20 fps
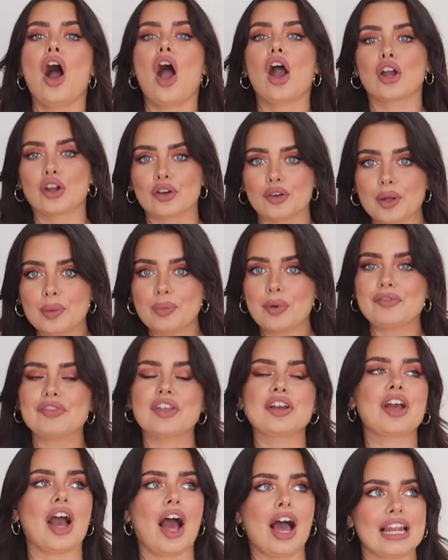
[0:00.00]
a group of
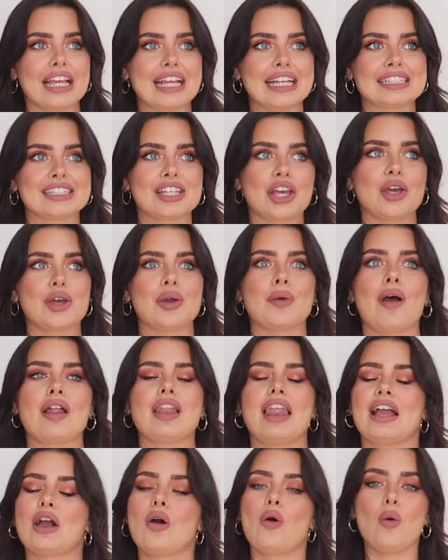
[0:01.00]
the girlies who
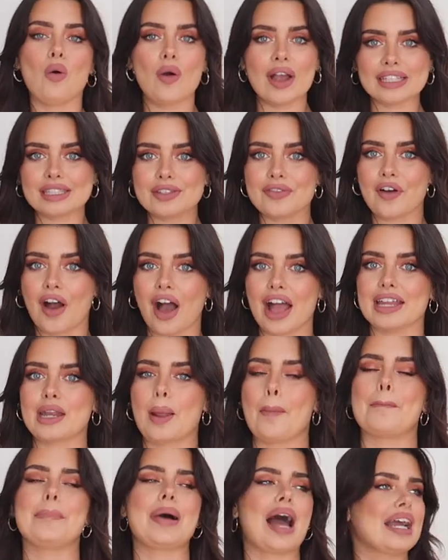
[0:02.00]
like always
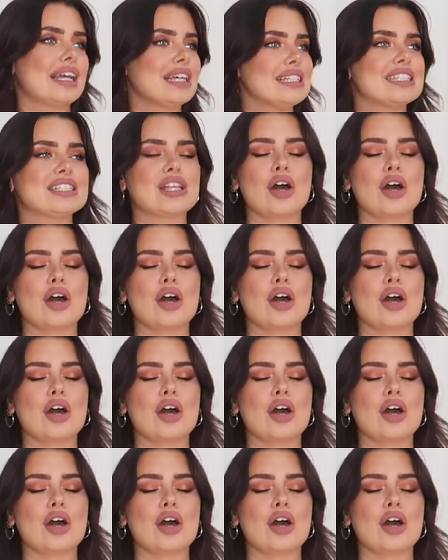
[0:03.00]
find banging